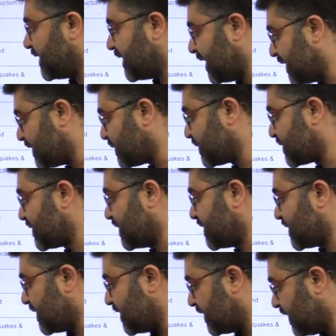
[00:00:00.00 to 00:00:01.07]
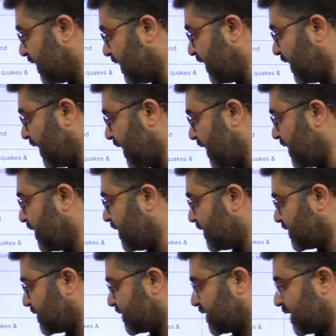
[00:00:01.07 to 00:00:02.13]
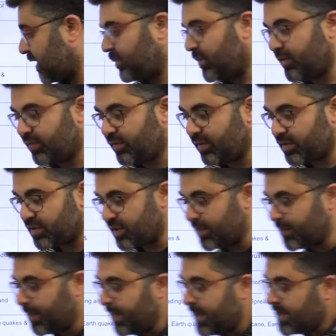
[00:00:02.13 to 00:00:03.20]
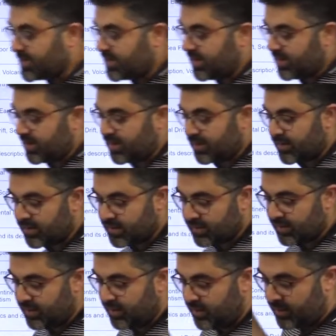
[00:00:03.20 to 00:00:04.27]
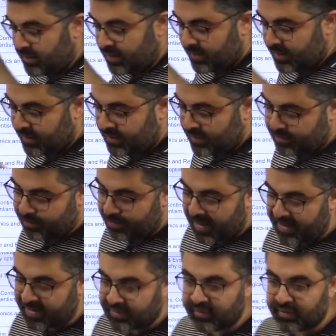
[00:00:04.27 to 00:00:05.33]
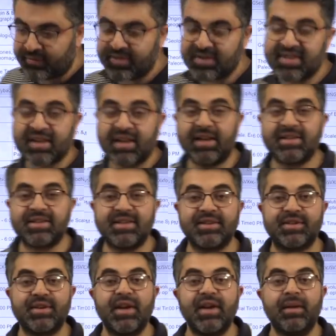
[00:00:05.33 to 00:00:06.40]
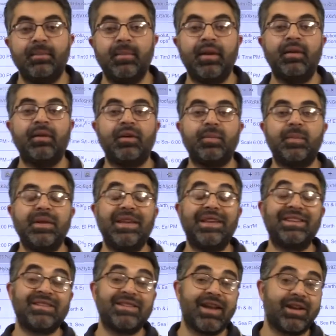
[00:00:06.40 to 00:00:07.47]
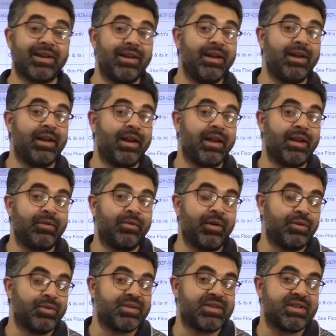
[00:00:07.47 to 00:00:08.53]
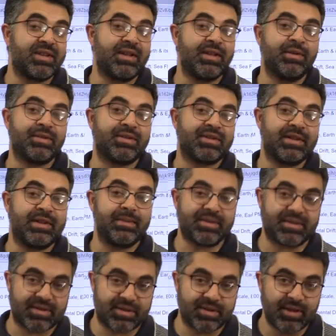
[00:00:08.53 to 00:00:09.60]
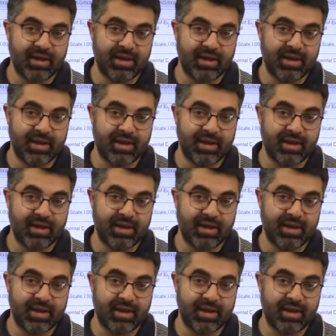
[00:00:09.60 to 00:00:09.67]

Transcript: then isostasy, and channel morphology. See, the the pattern of these classes may not be exactly like what you see in your syllabus